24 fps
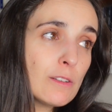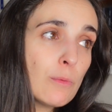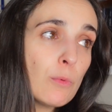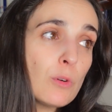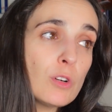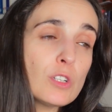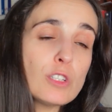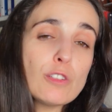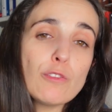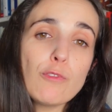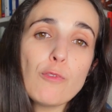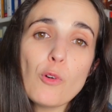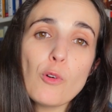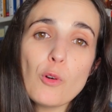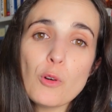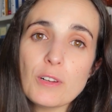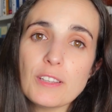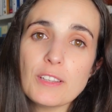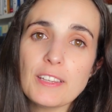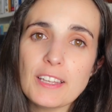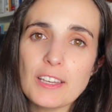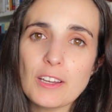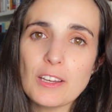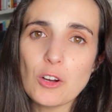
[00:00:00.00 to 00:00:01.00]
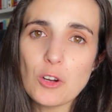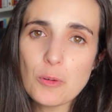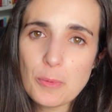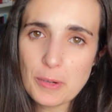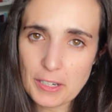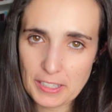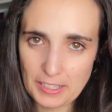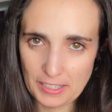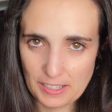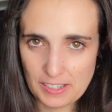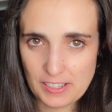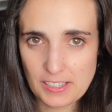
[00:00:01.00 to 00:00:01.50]
was for the
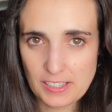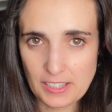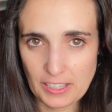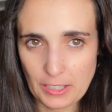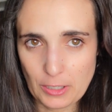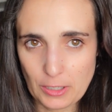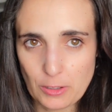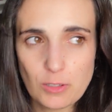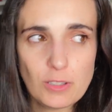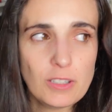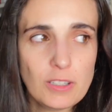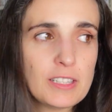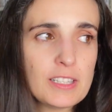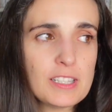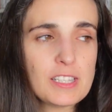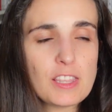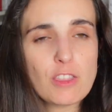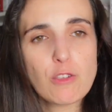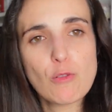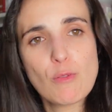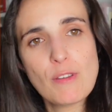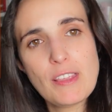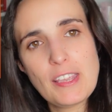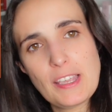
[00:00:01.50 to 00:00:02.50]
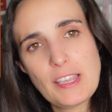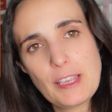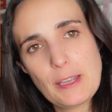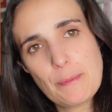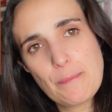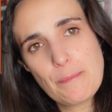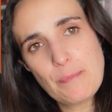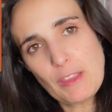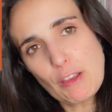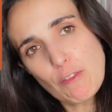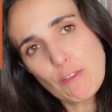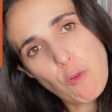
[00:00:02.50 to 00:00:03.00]
ovarian cycle, these
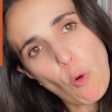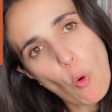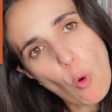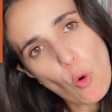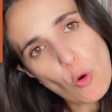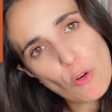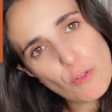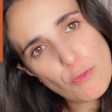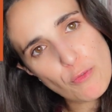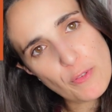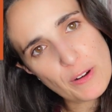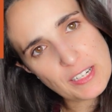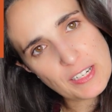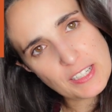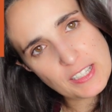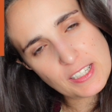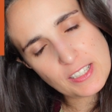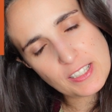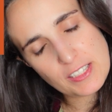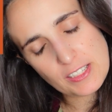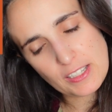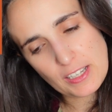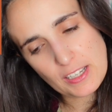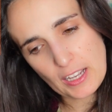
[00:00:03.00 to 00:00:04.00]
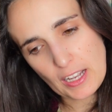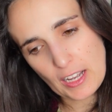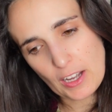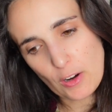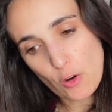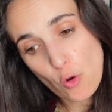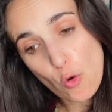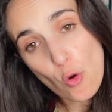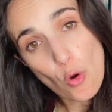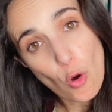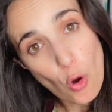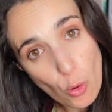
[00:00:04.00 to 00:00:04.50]
4 first
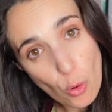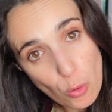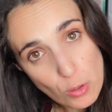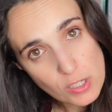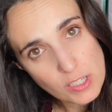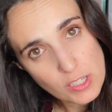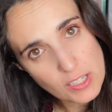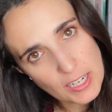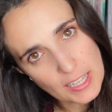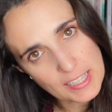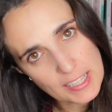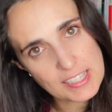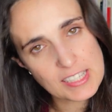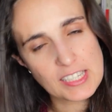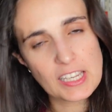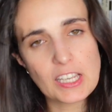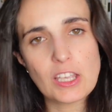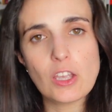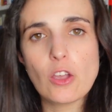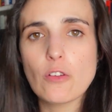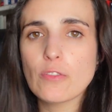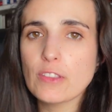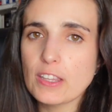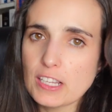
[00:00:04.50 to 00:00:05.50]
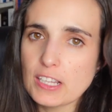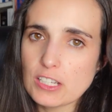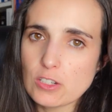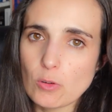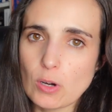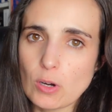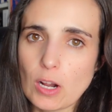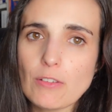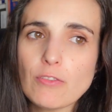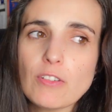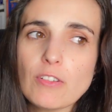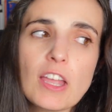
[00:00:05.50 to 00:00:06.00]
rows, let's say, of this
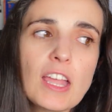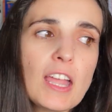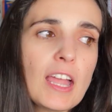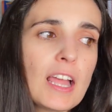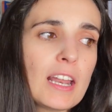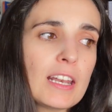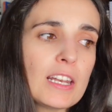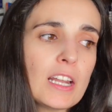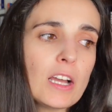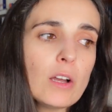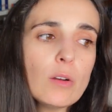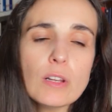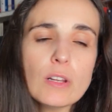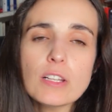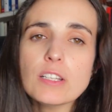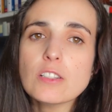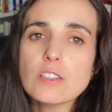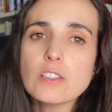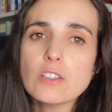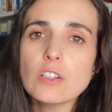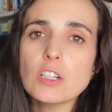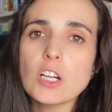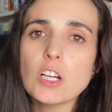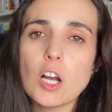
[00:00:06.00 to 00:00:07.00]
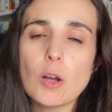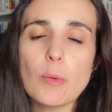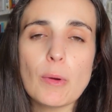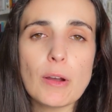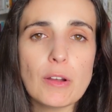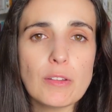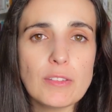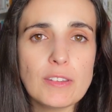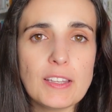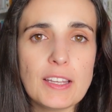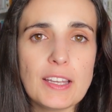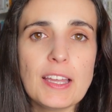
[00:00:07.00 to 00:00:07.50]
graph. Now let's talk
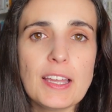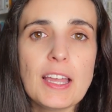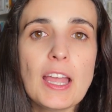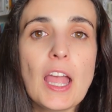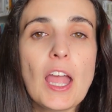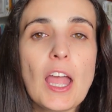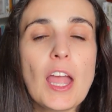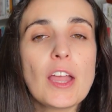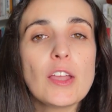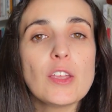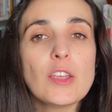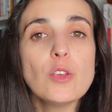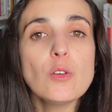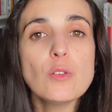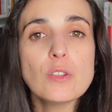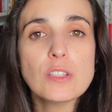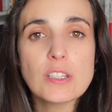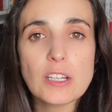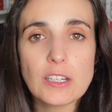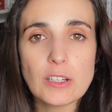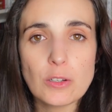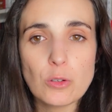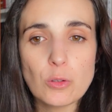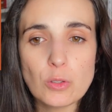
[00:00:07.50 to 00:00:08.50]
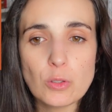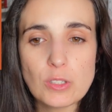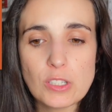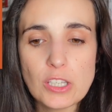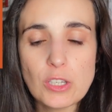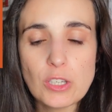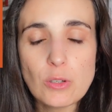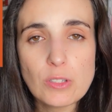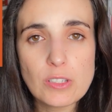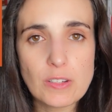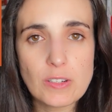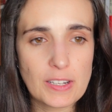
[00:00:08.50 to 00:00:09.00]
about the
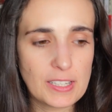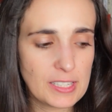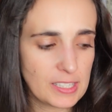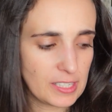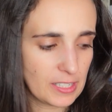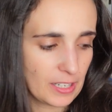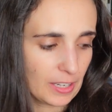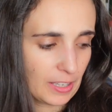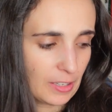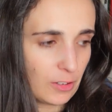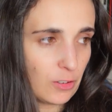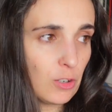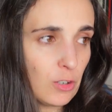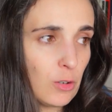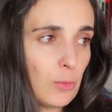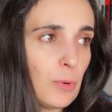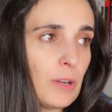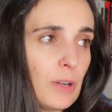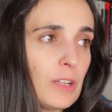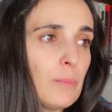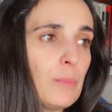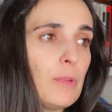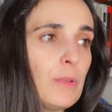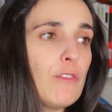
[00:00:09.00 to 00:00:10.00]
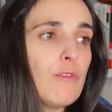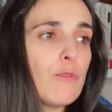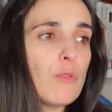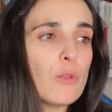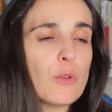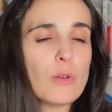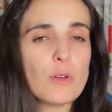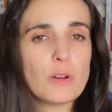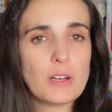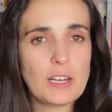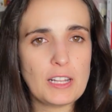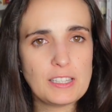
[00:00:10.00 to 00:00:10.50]
uterine cycle, but
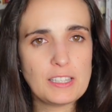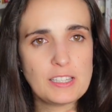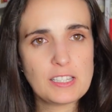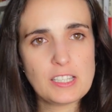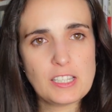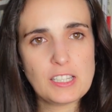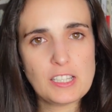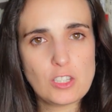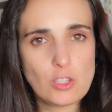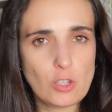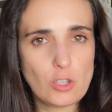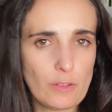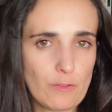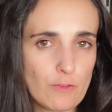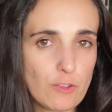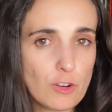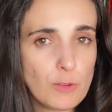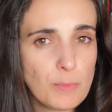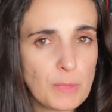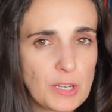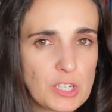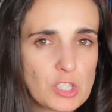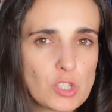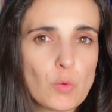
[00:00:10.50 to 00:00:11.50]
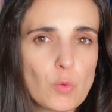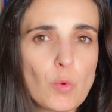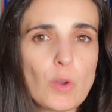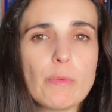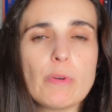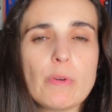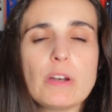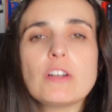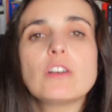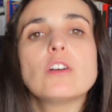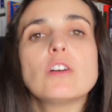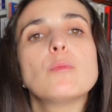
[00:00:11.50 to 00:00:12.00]
before, let's see some information. We
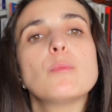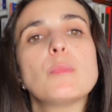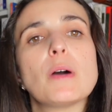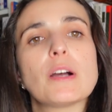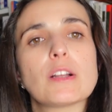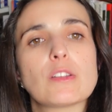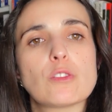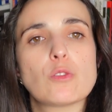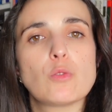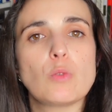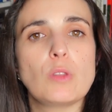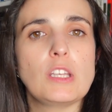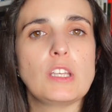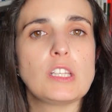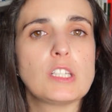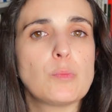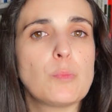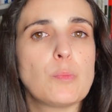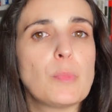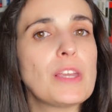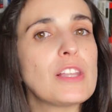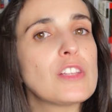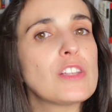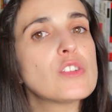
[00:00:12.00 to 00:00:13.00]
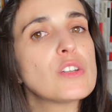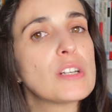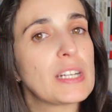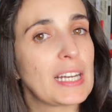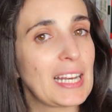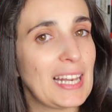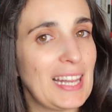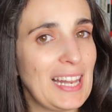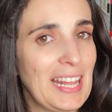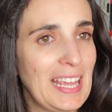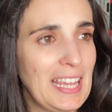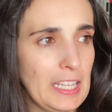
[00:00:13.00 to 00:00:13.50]
will come back to this picture
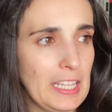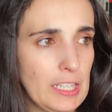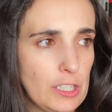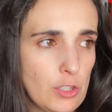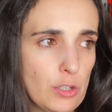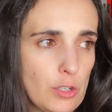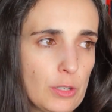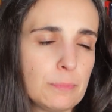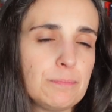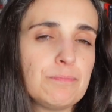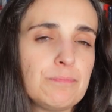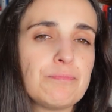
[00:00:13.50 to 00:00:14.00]
later.